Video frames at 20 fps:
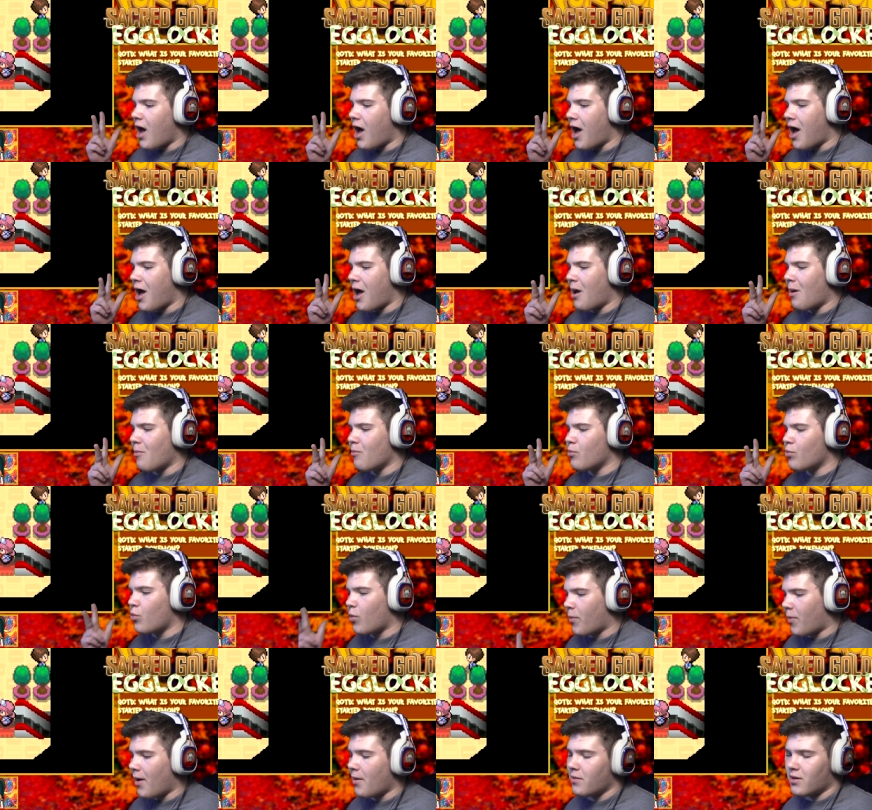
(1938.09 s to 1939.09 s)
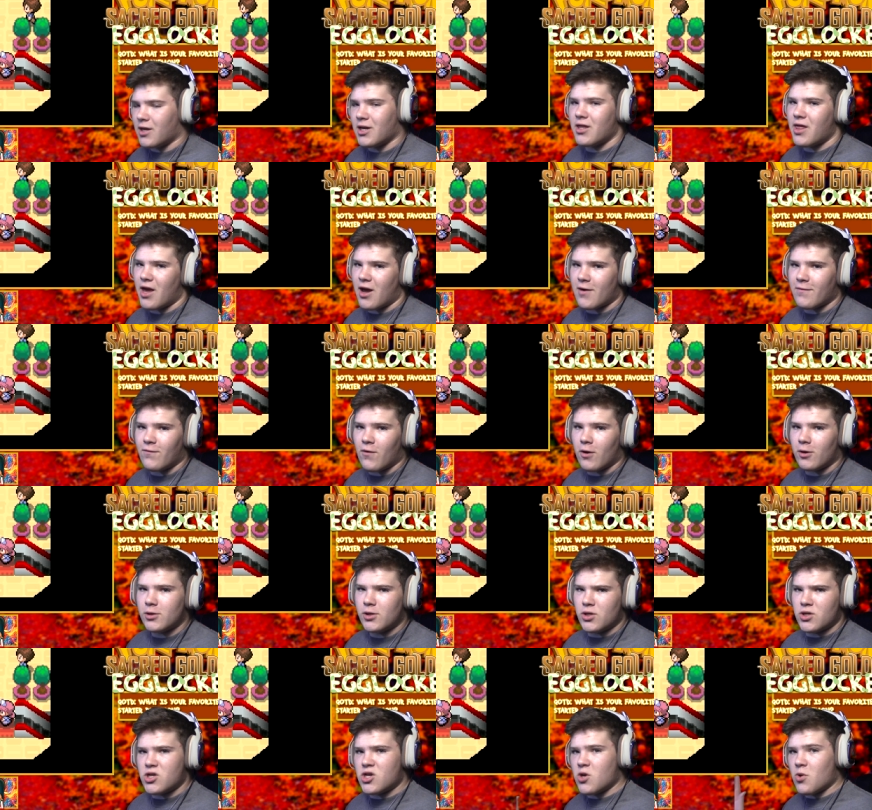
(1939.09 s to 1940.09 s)
um, we're probably going to take on
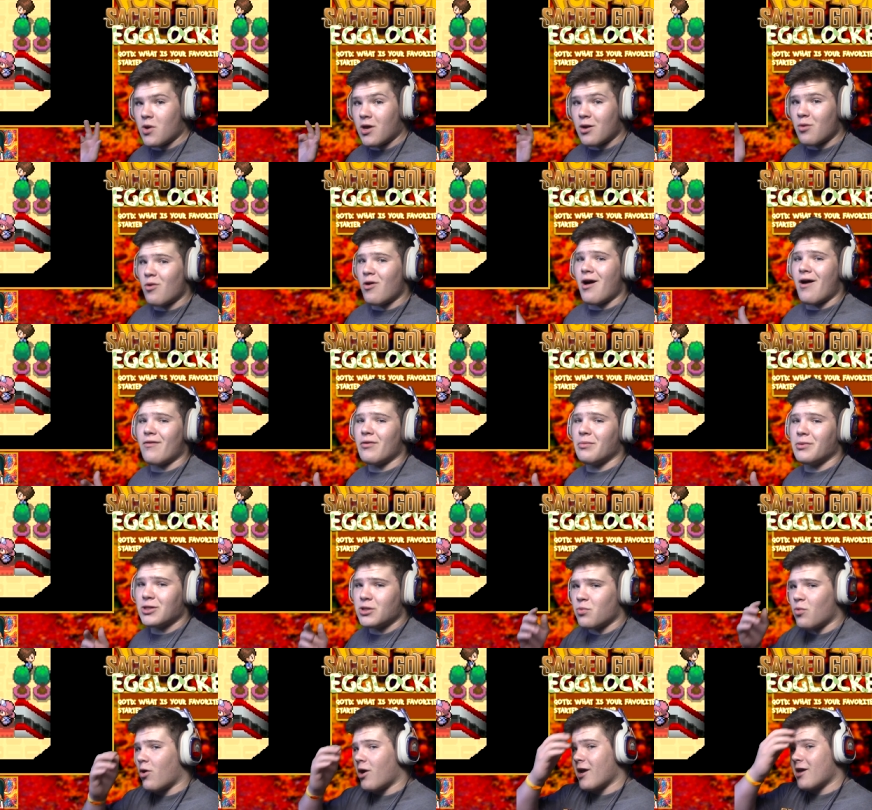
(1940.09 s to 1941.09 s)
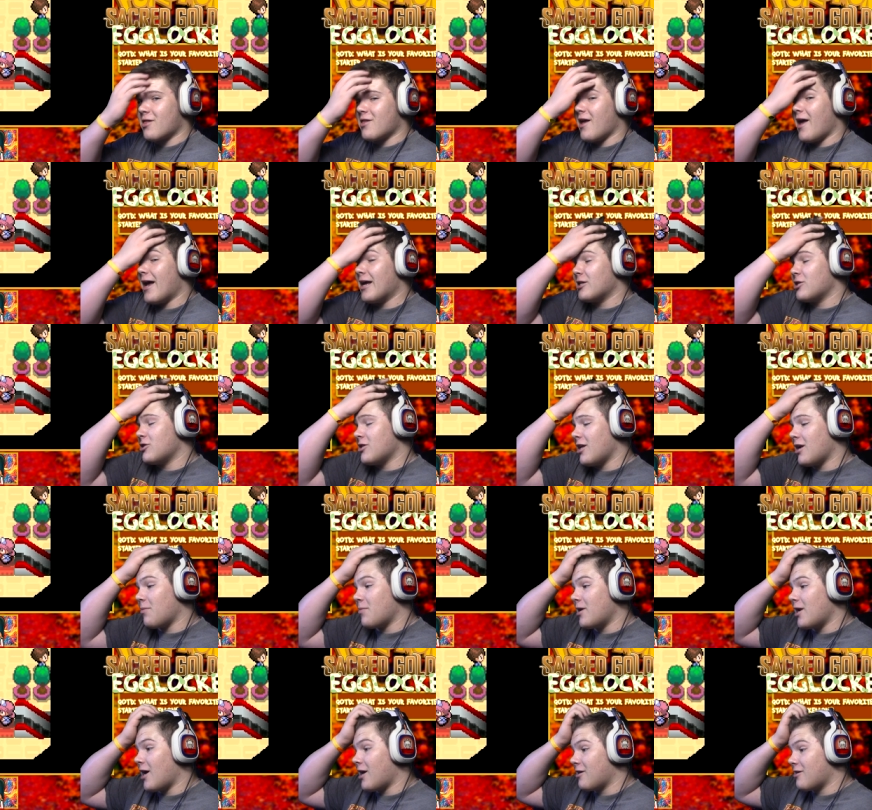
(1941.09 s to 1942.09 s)
Falkner too, and we'll have a bunch more eggs to hatch, so that'll
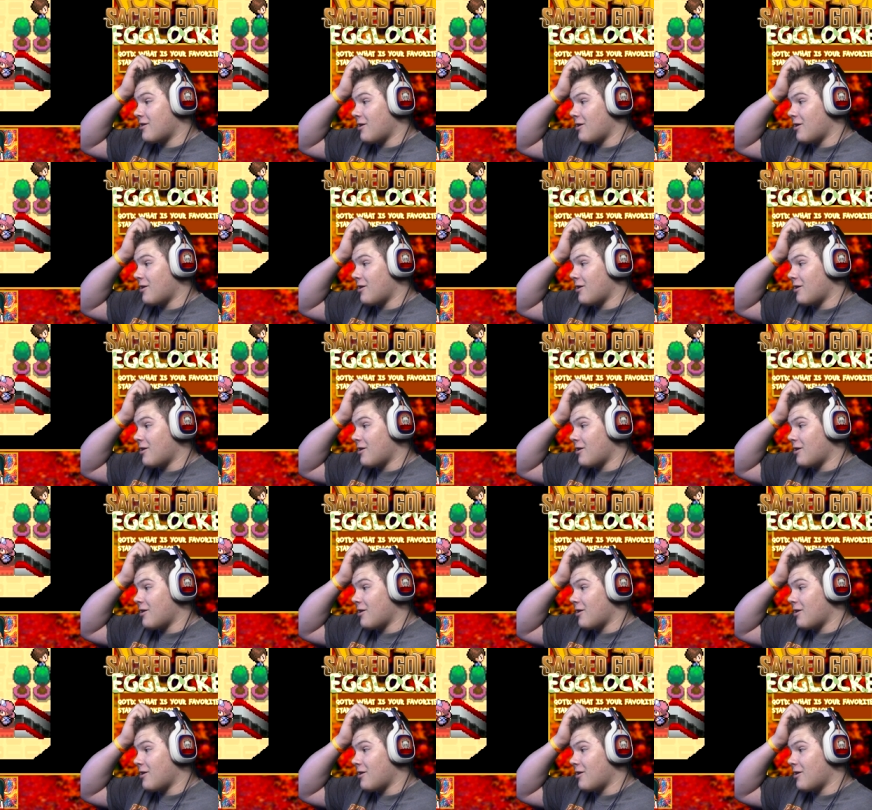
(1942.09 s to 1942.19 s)
be nice.